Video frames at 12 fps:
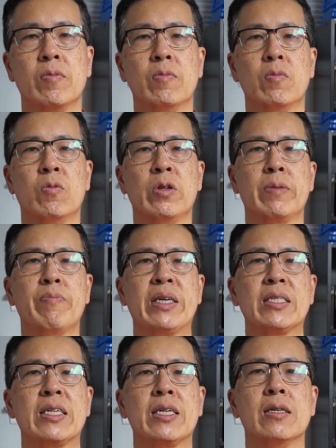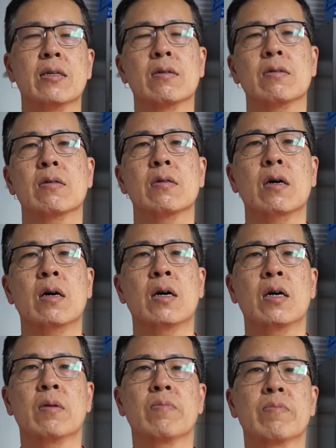really busy,
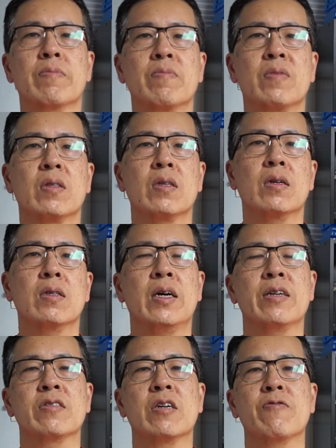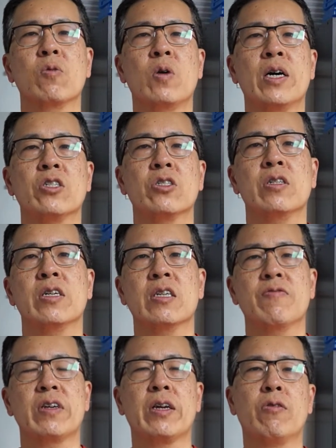a lot of stuff to watch, a lot of stuff
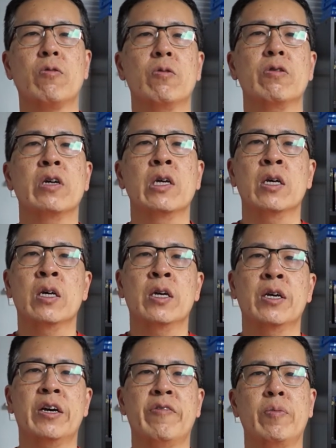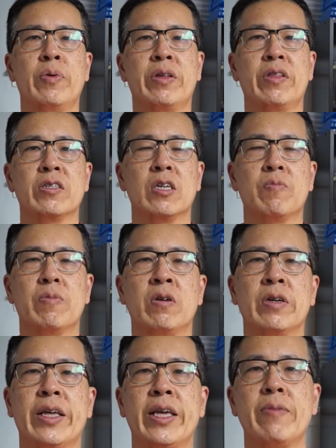to get through. I've been putting things up
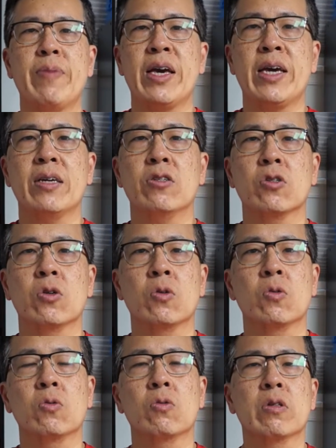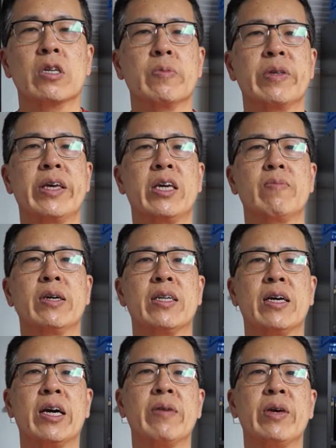on eBay, so it's been taking my
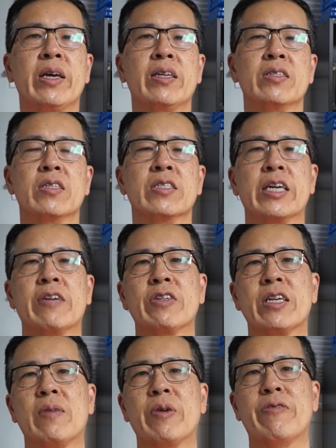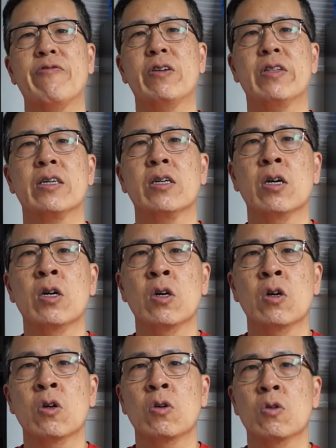time, and it's just like every time I feel like
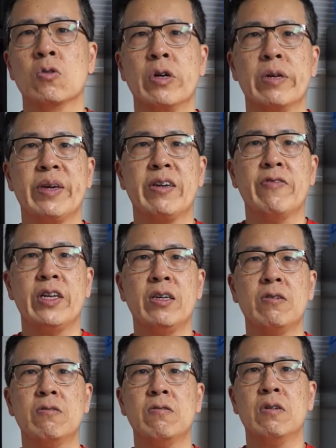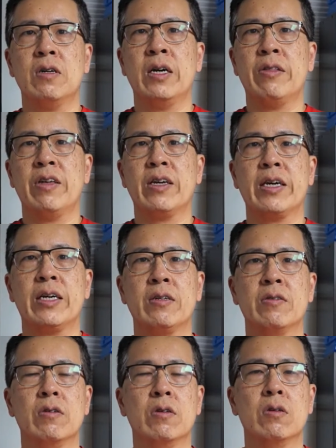trying to make a video, I think I
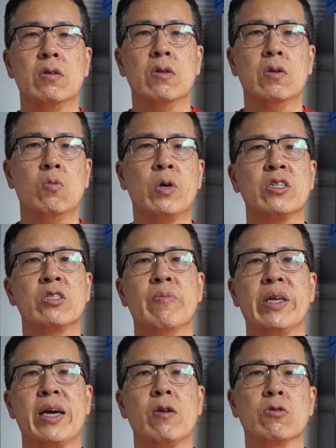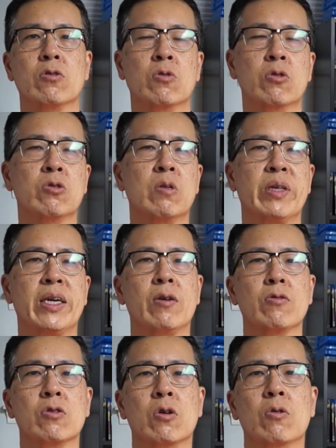can watch something else or do something
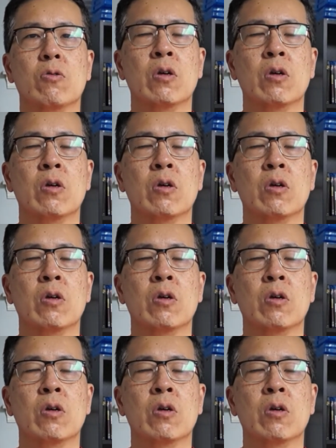else, so